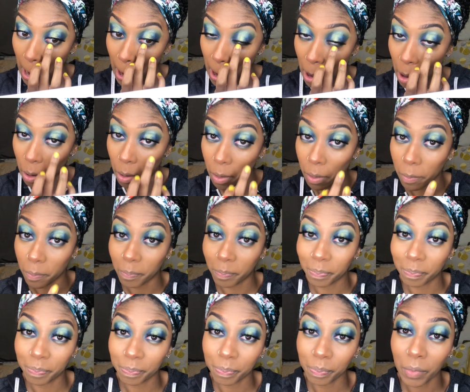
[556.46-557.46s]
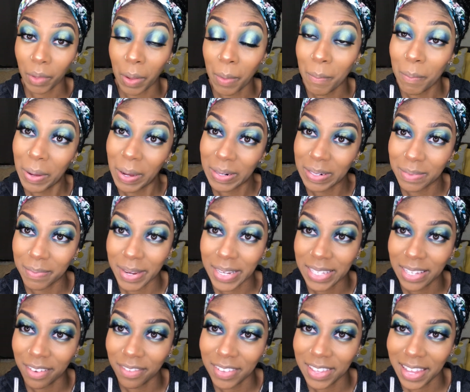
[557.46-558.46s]
Oh, poked
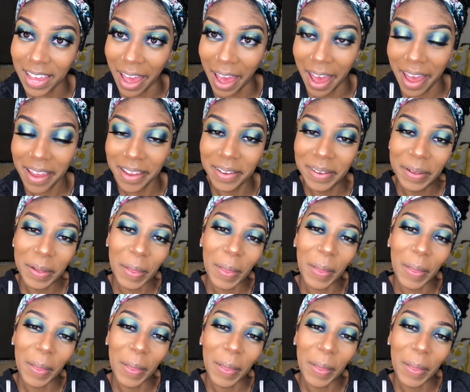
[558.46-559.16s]
myself in the eye.